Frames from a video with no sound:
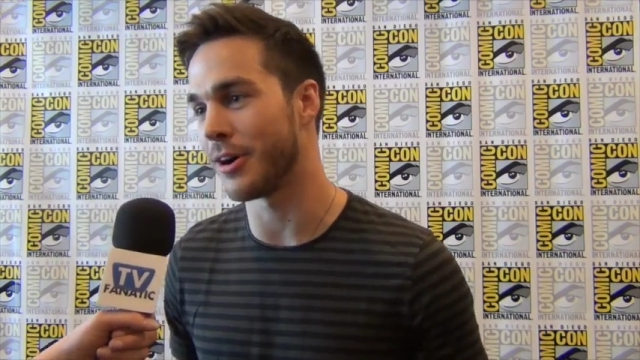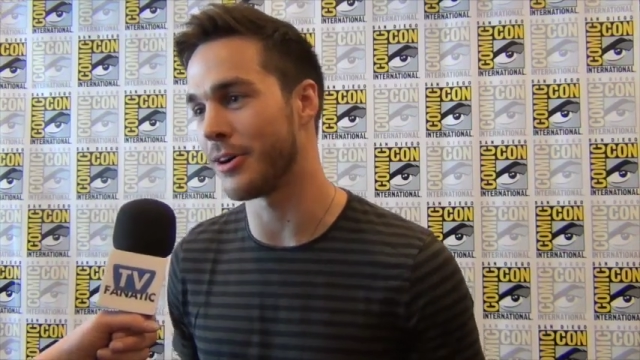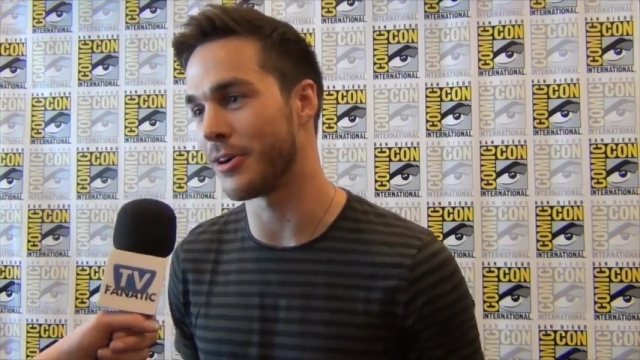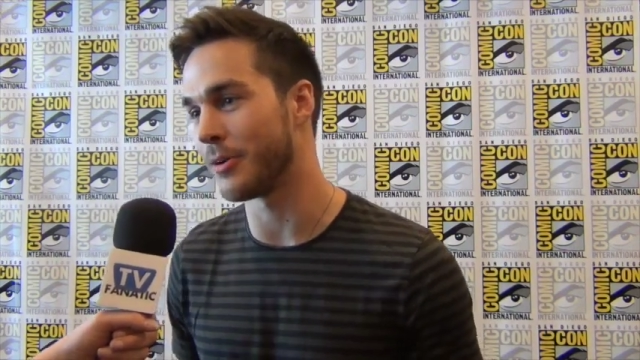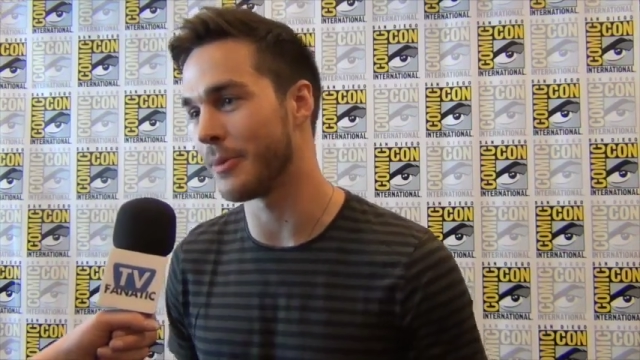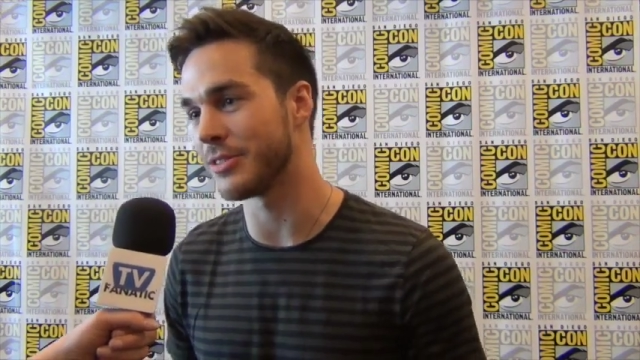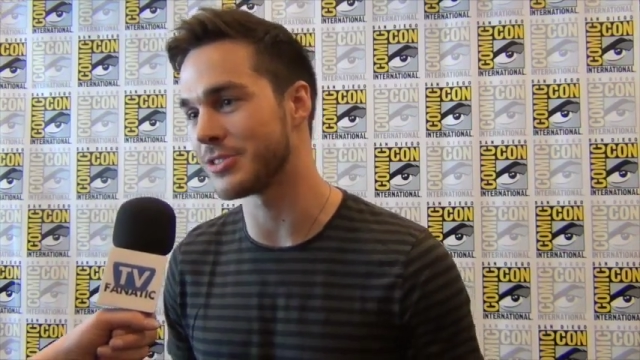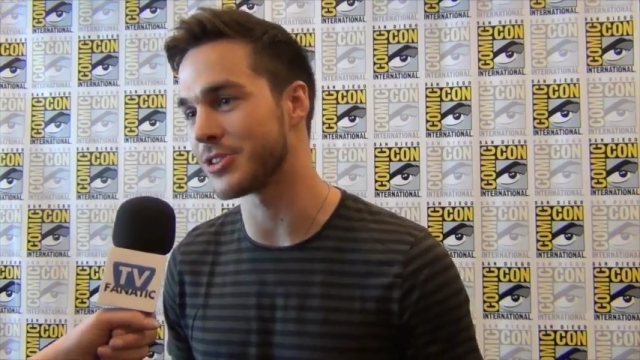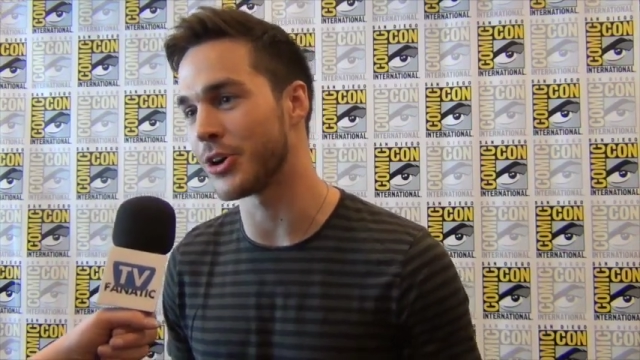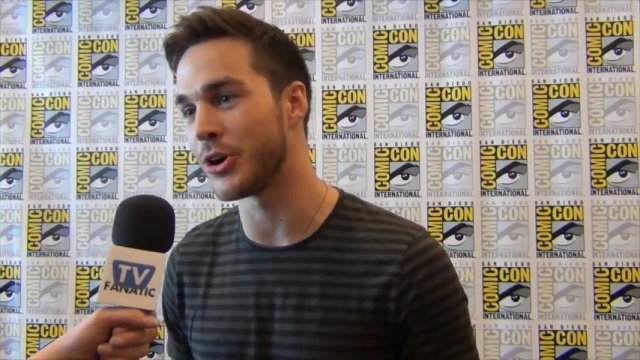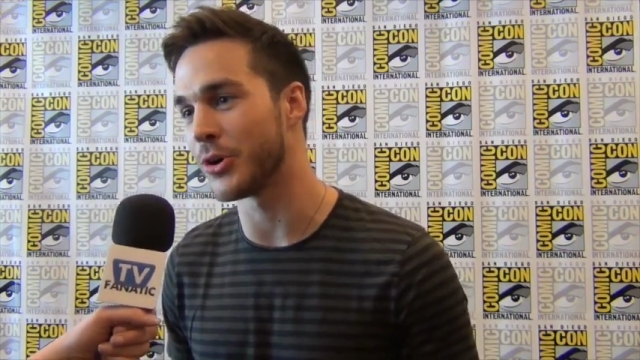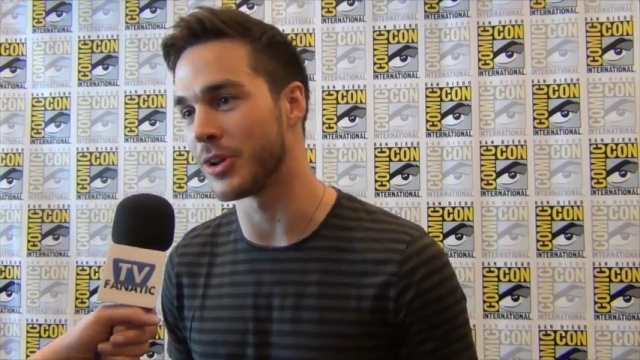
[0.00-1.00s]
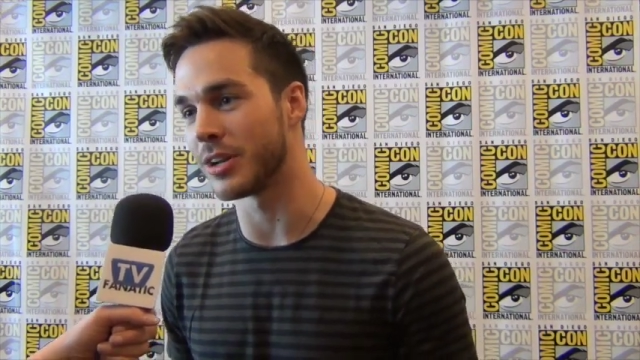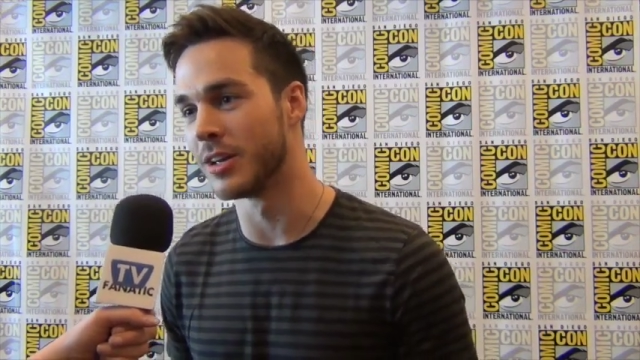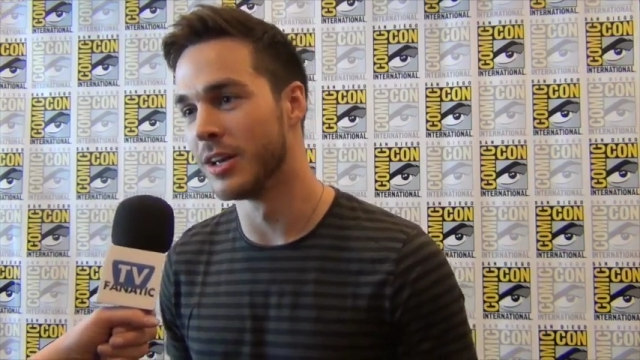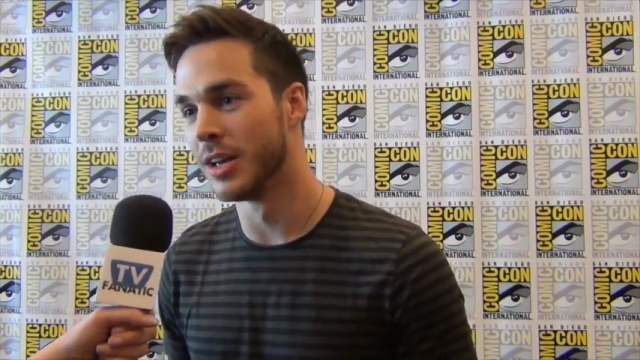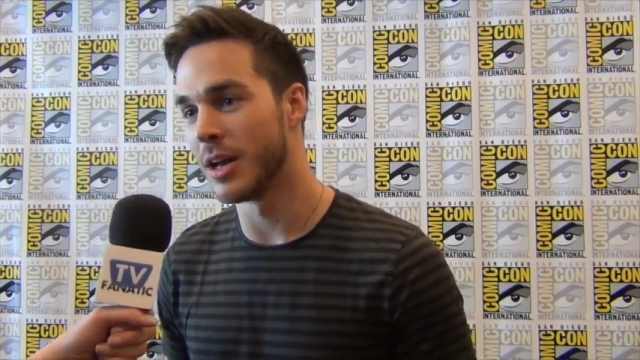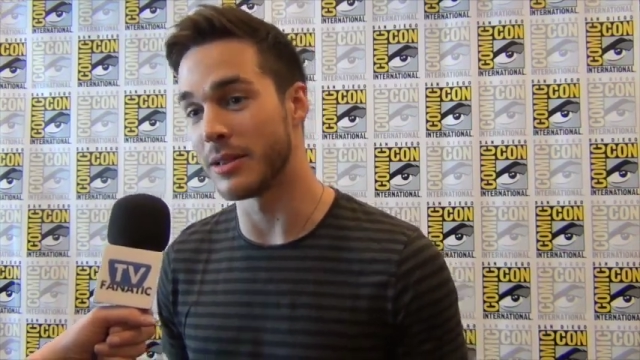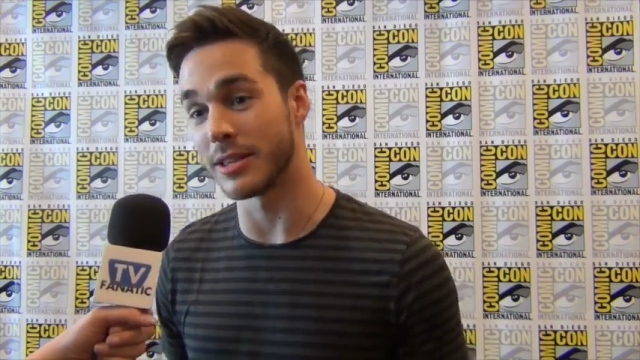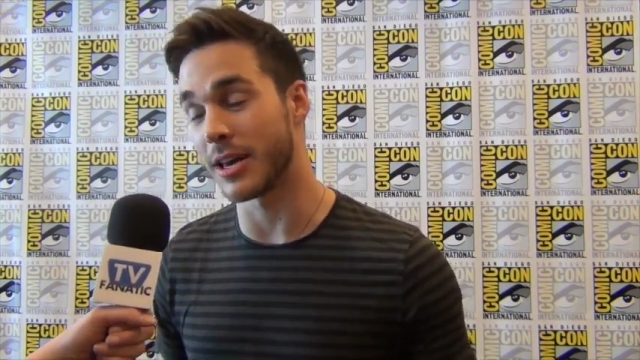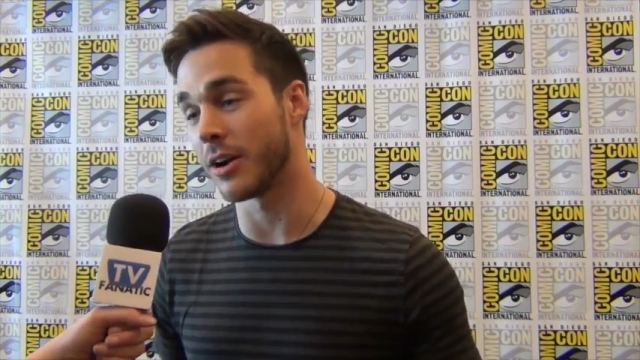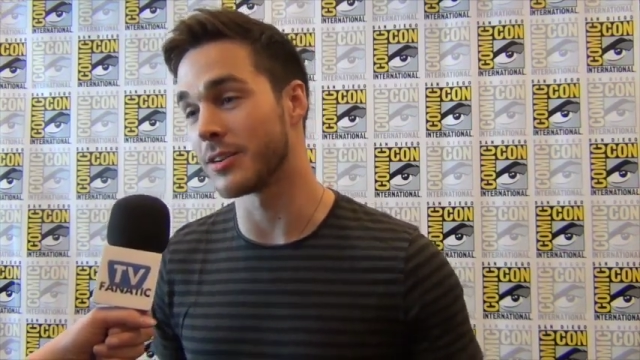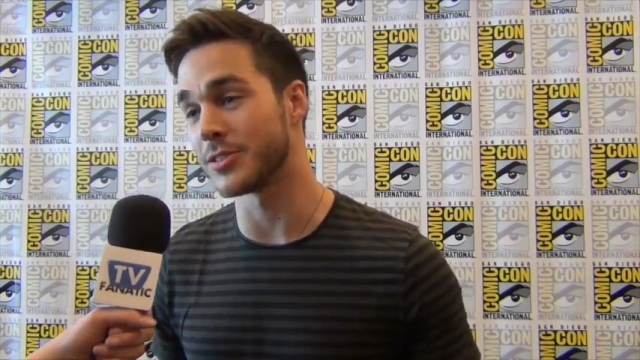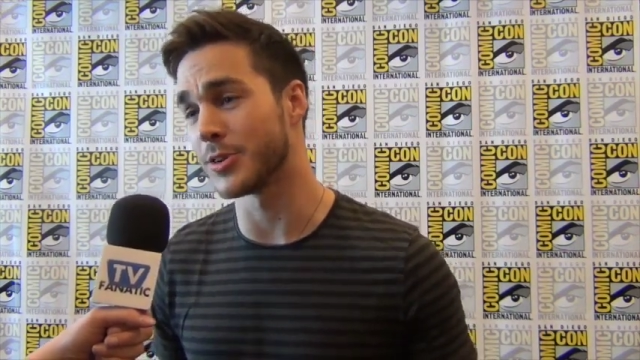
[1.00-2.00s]
are about the show and about the
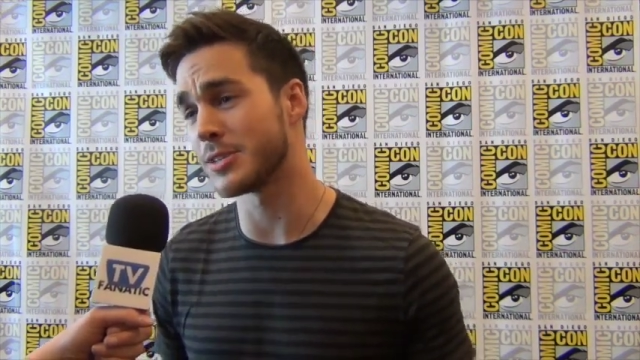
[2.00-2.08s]
character,